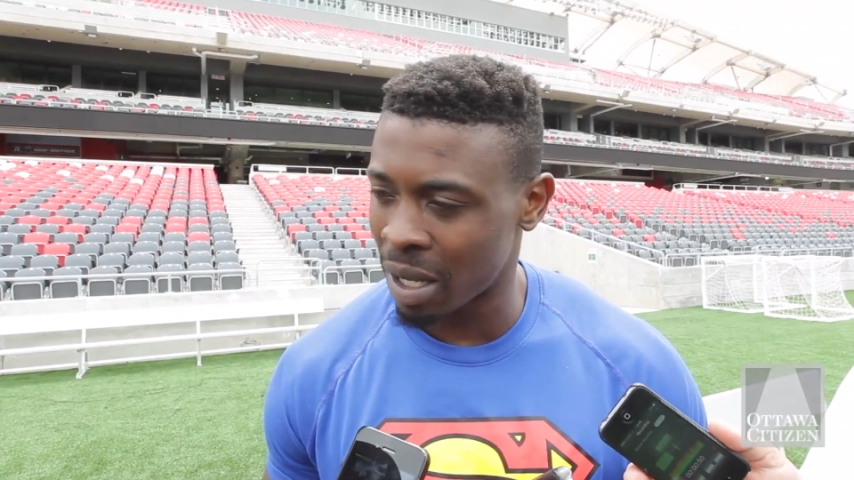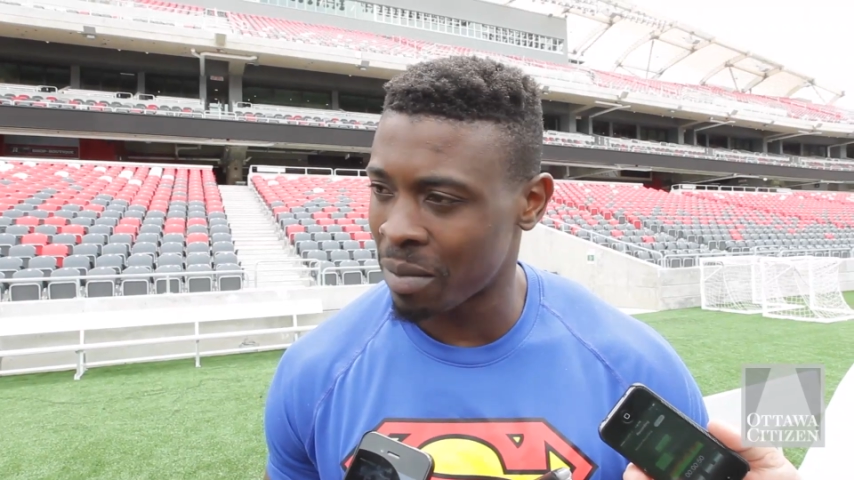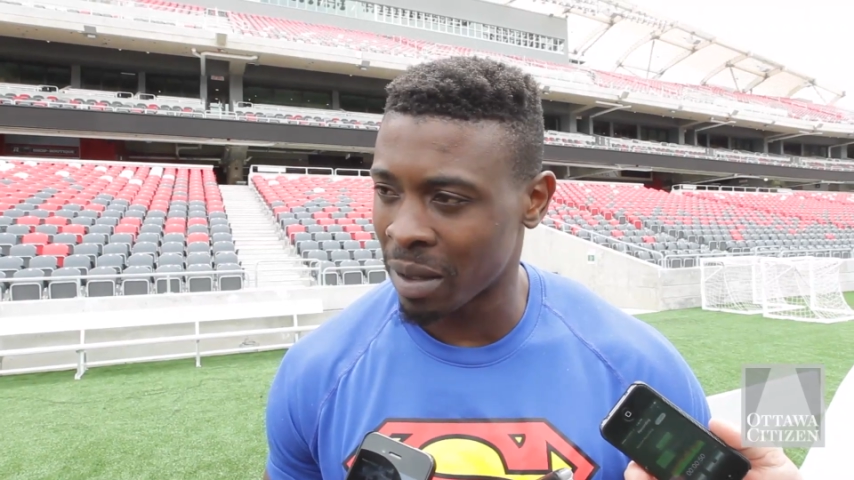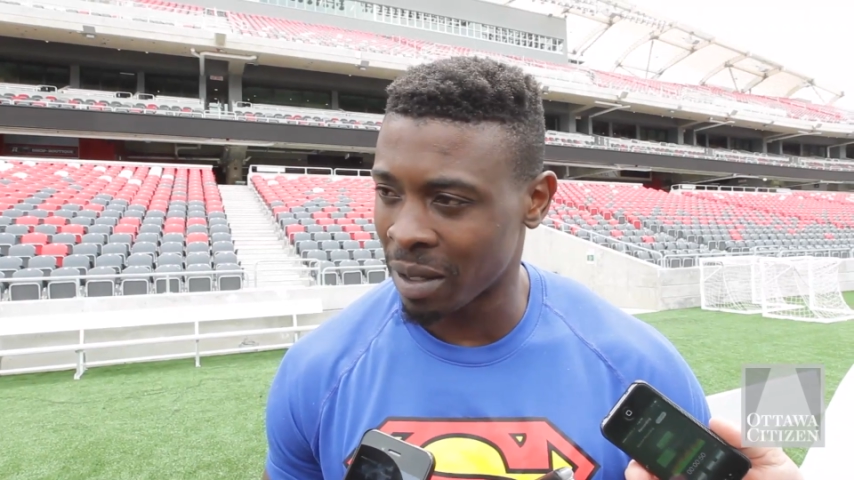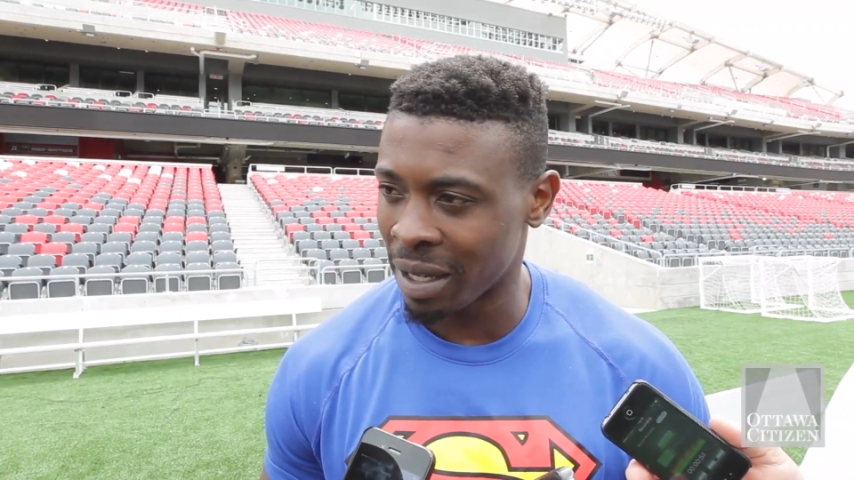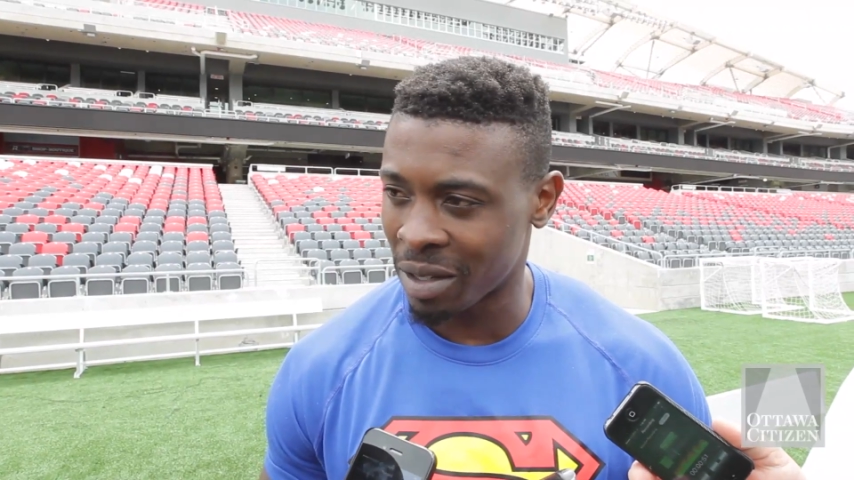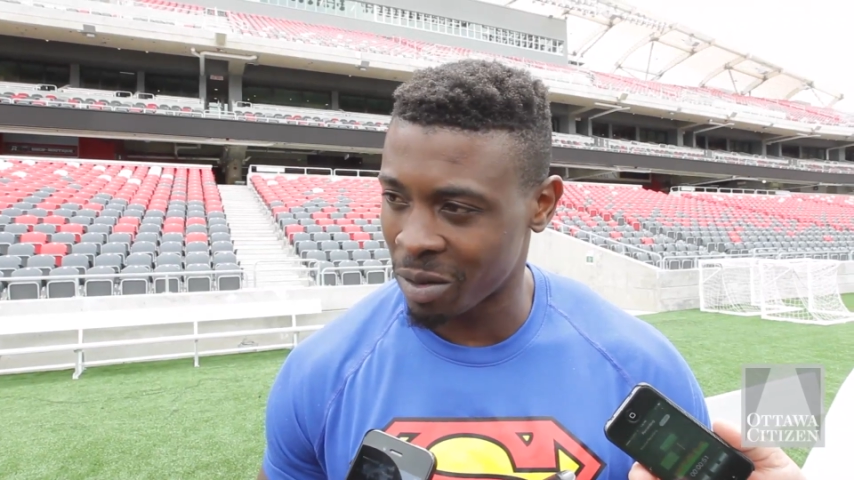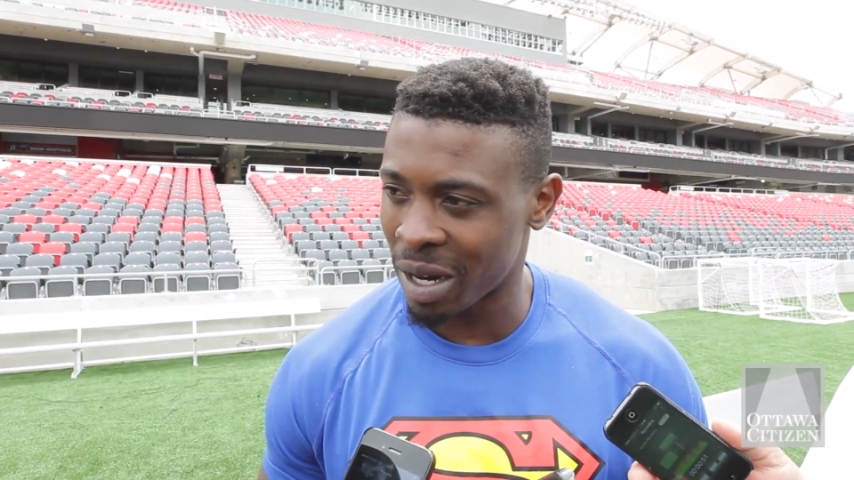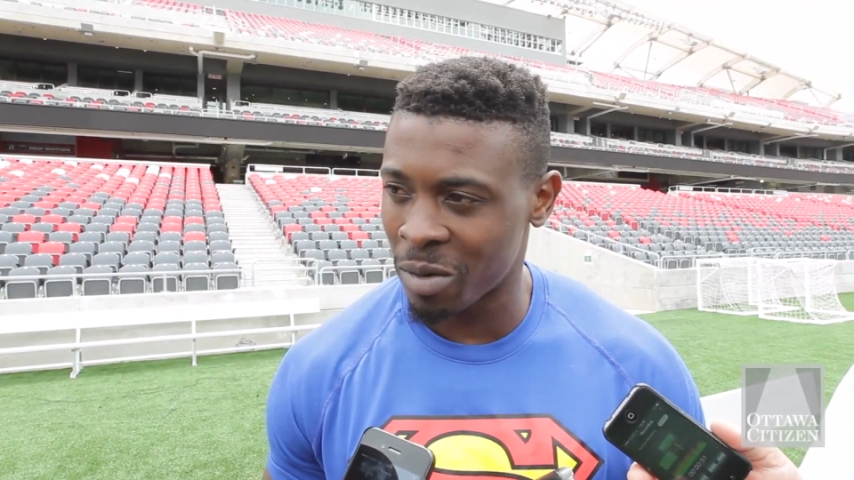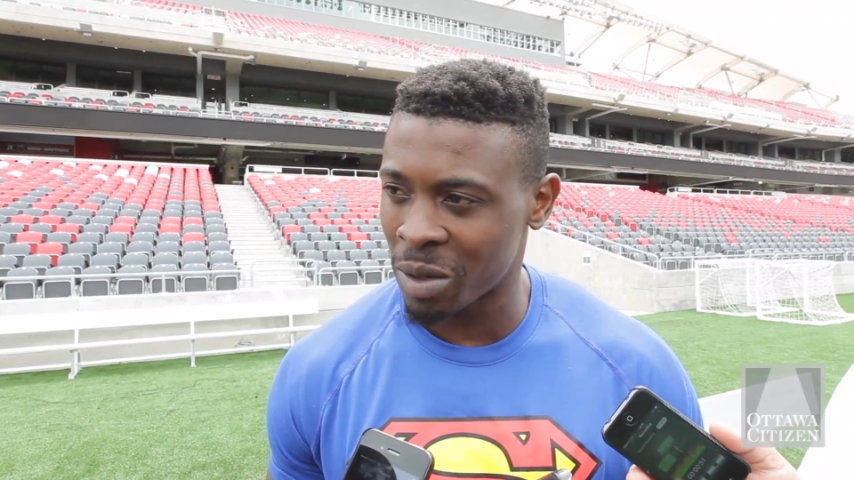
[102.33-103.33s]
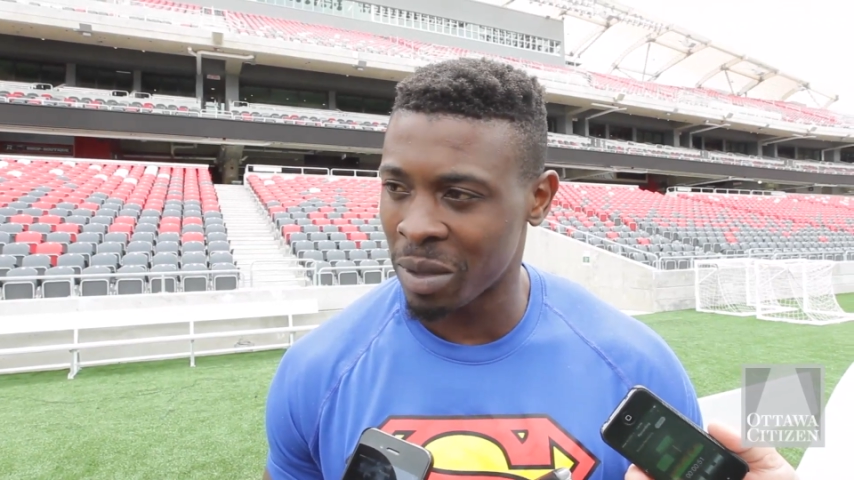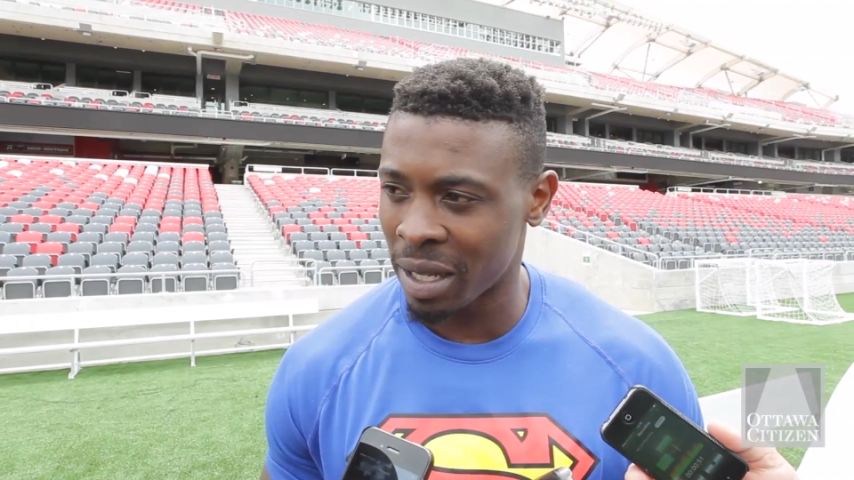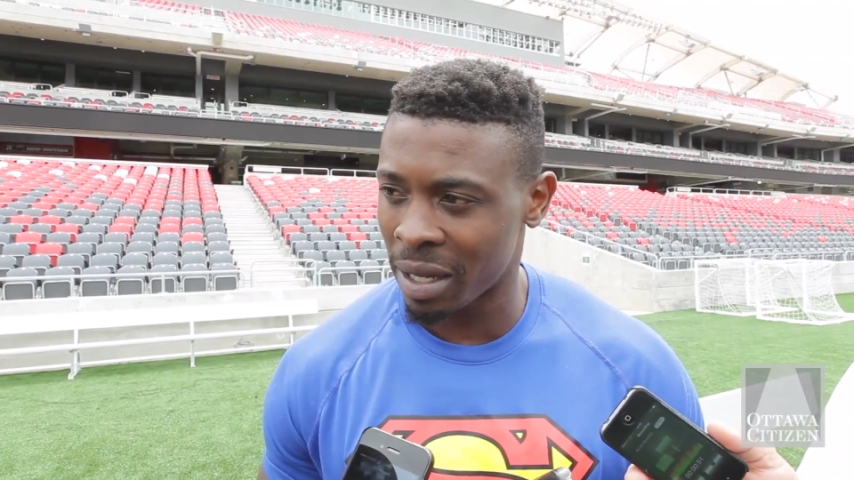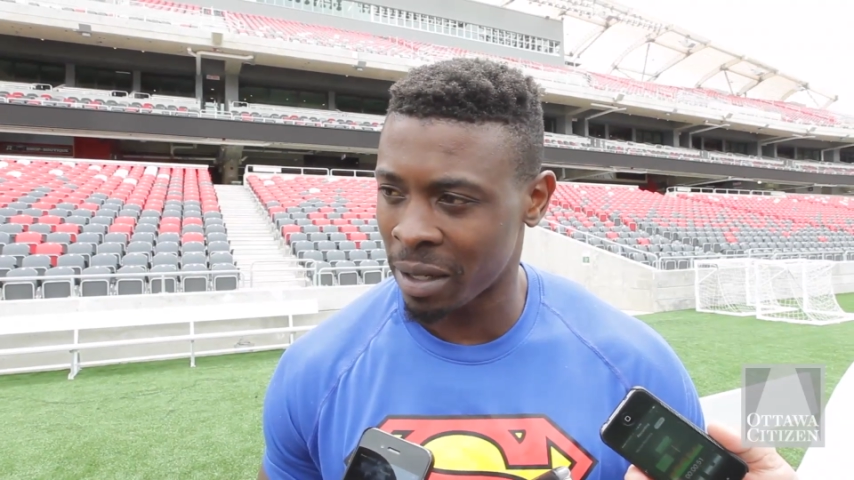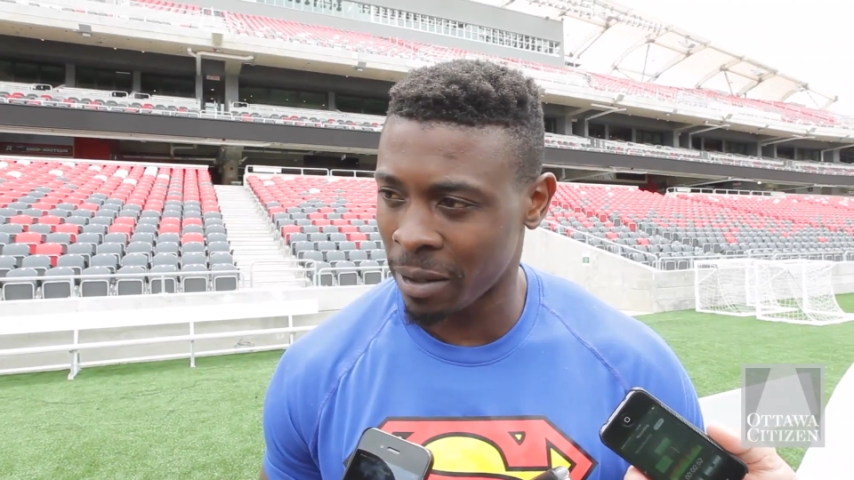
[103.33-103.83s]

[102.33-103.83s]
I get to where I want to be at.